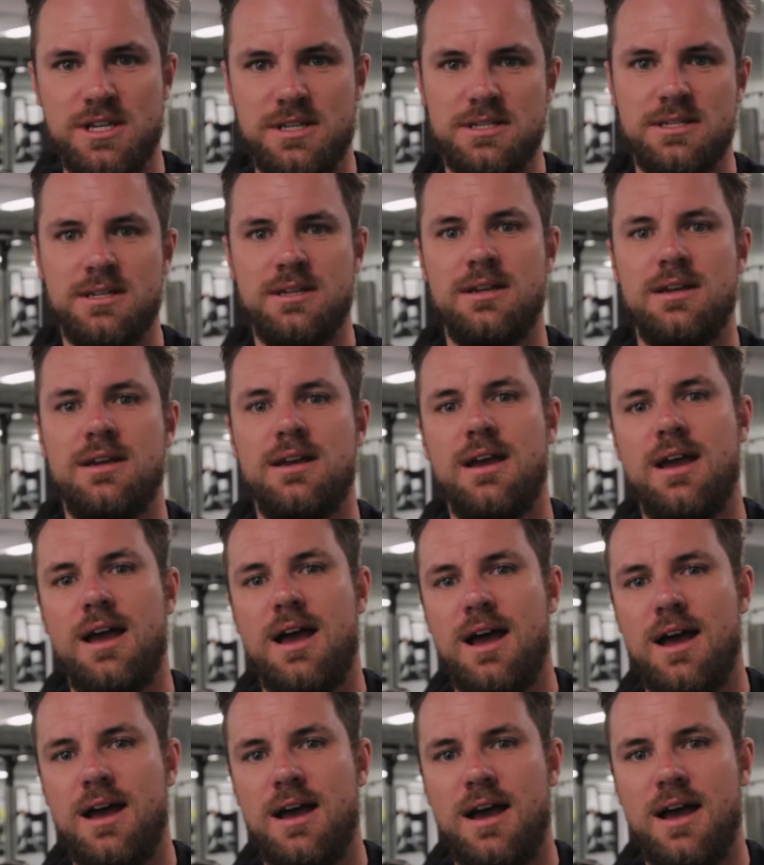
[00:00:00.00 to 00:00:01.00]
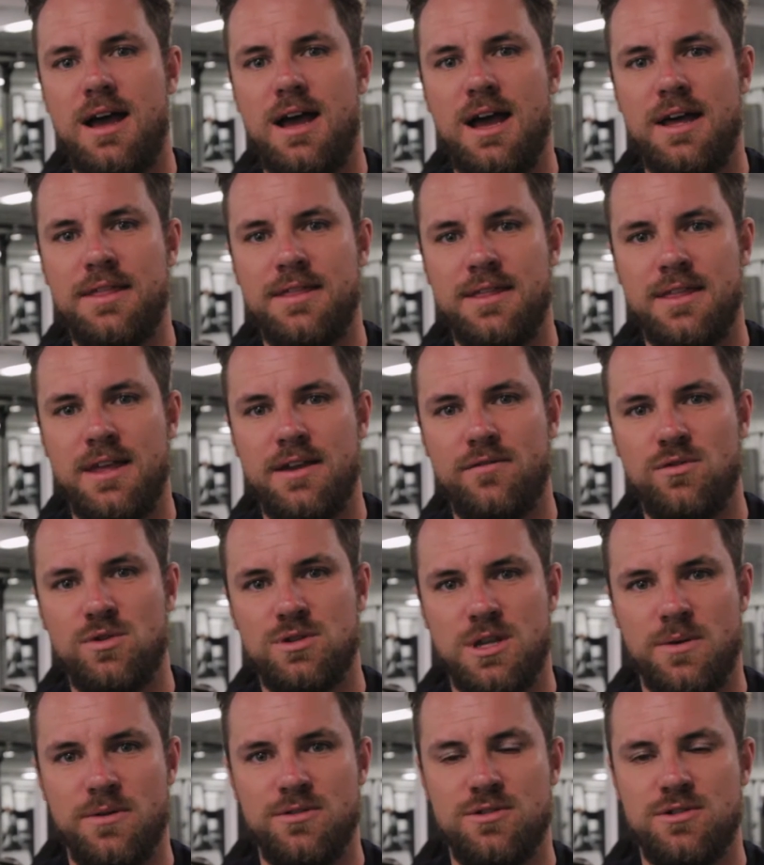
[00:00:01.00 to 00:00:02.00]
is. Uh, and then they've
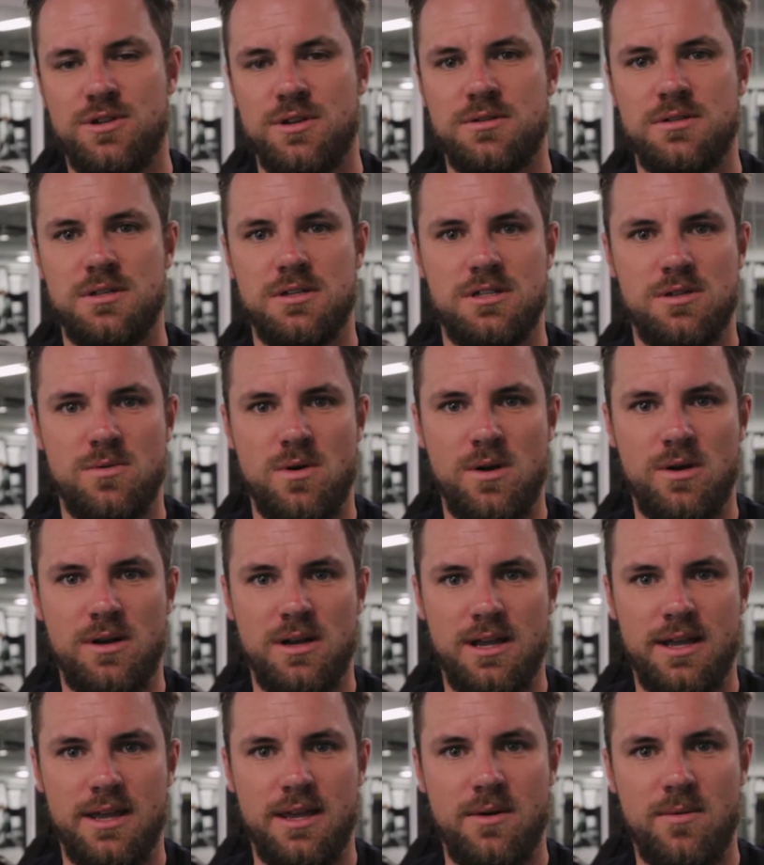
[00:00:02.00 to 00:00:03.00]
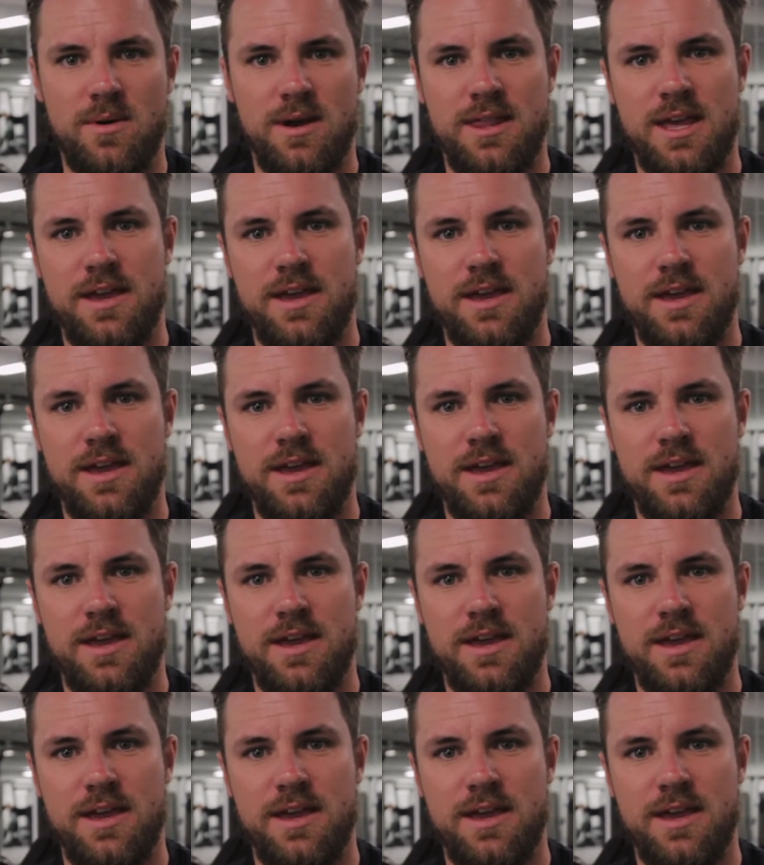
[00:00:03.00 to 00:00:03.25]
also introduced us to Oakley, where